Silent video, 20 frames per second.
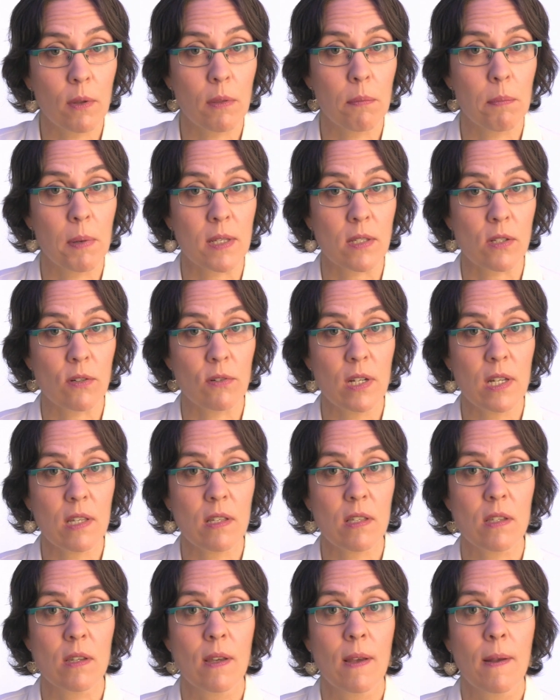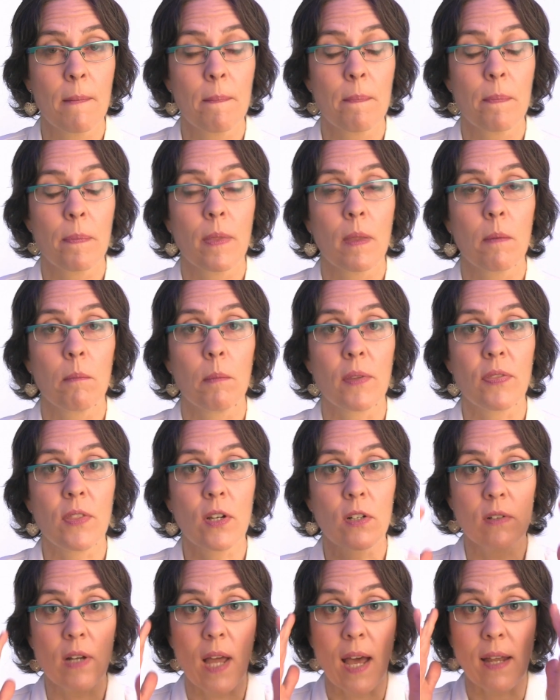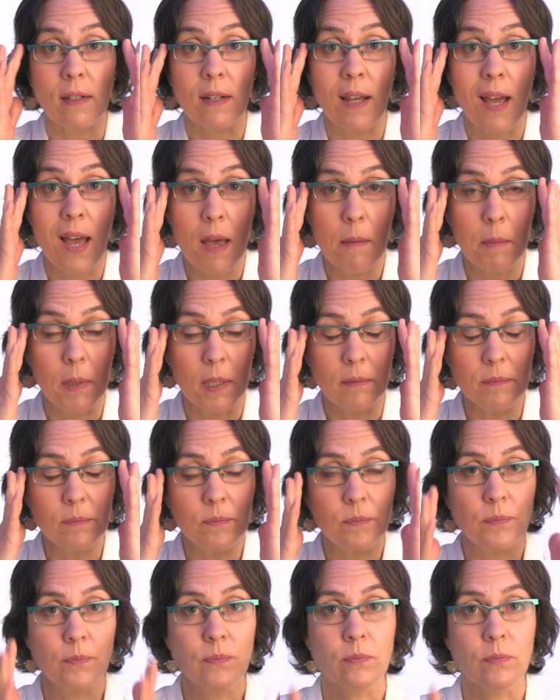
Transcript: with pessaries, but they're not common.